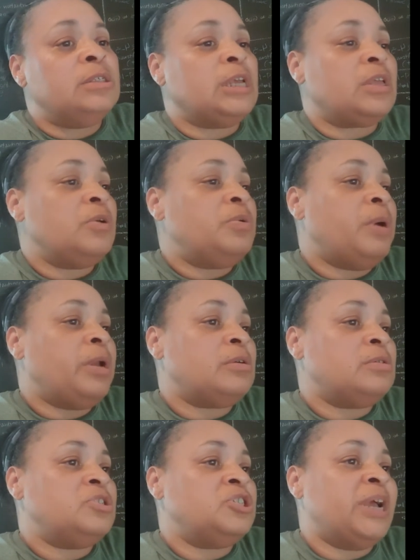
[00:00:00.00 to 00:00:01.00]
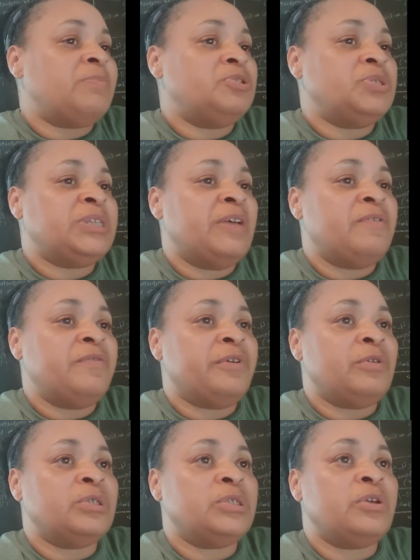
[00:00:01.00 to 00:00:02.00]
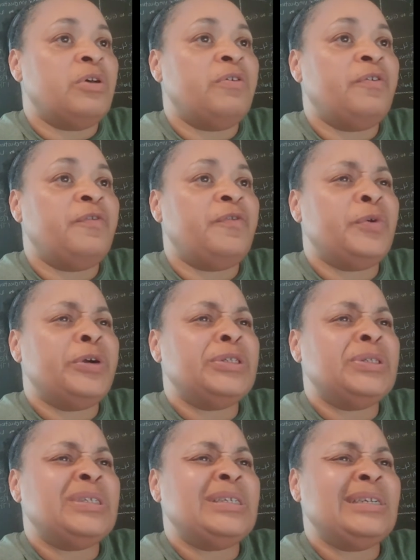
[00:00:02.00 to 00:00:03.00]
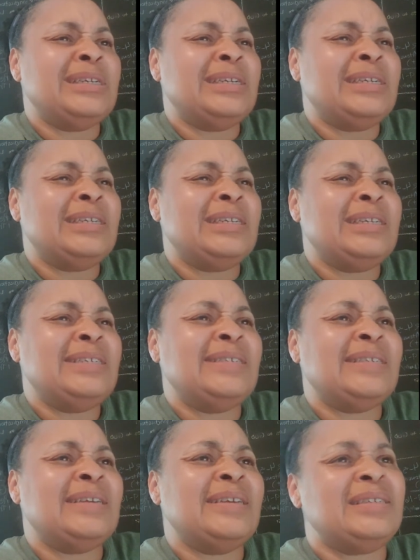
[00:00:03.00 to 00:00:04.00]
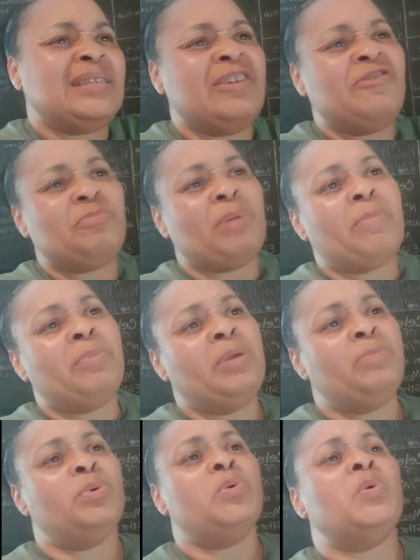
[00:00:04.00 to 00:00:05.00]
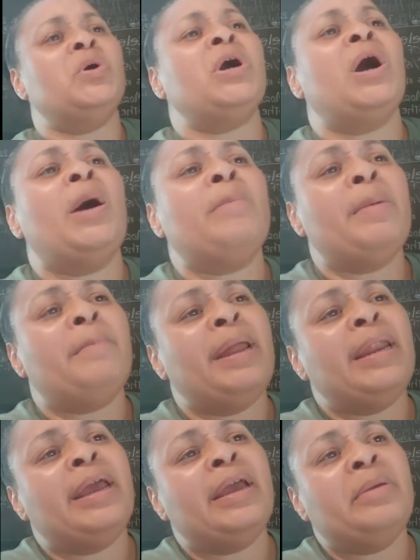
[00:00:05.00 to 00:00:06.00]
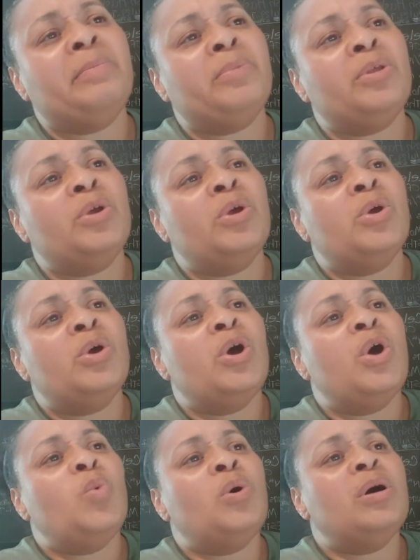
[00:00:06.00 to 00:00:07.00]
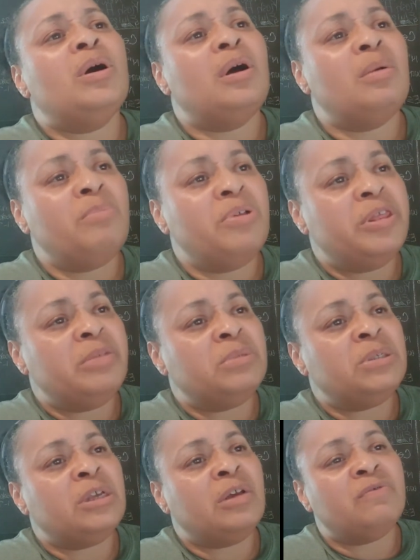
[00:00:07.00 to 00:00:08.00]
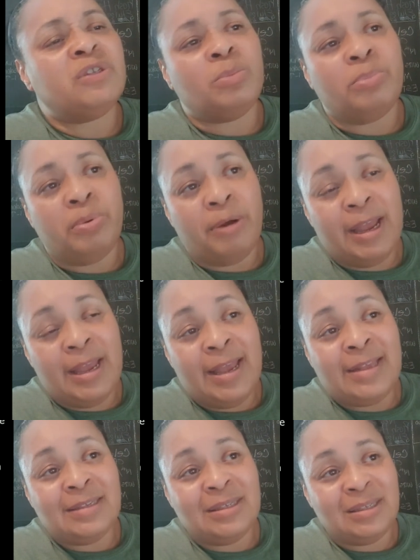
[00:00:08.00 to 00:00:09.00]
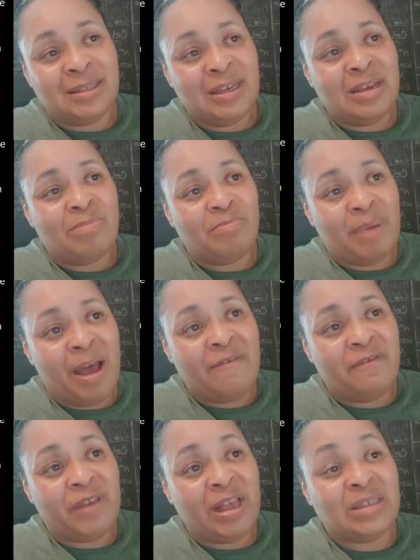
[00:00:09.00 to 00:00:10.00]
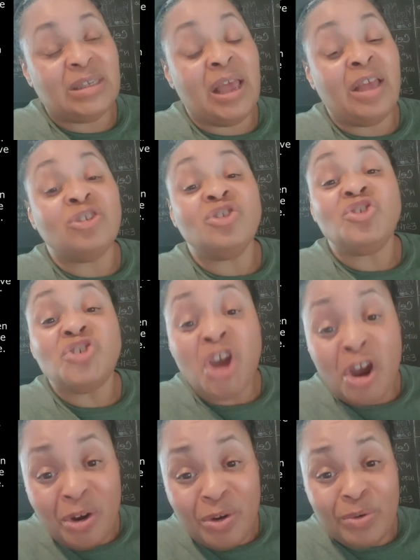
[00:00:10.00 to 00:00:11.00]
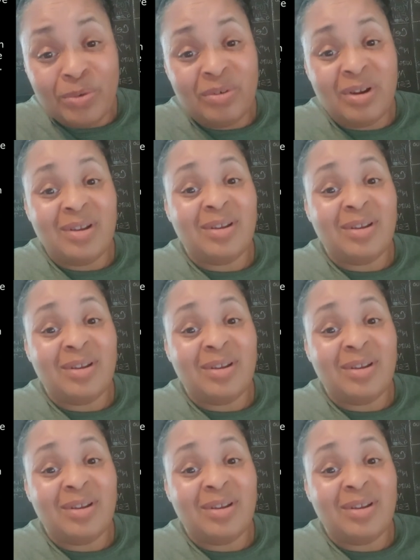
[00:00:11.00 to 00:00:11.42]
Second Chronicles chapter 7, verse 14, he says, If my people who are called by my name will humble themselves and pray and seek my face and turn.